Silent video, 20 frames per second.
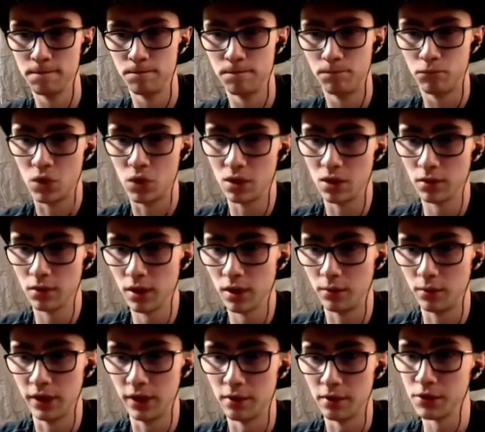Alright,
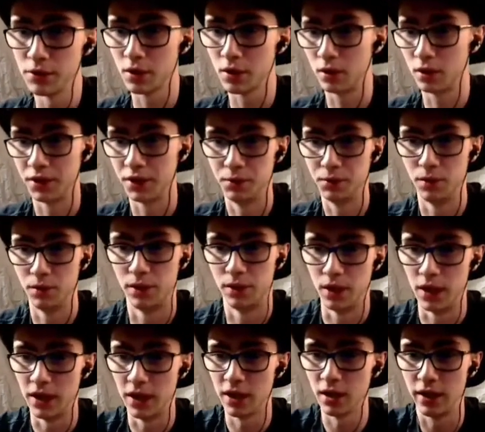well that was a clean one.
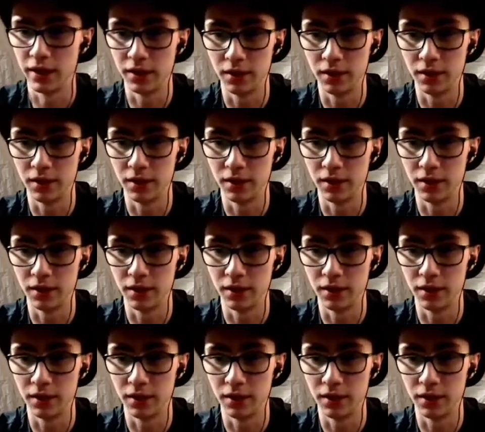I liked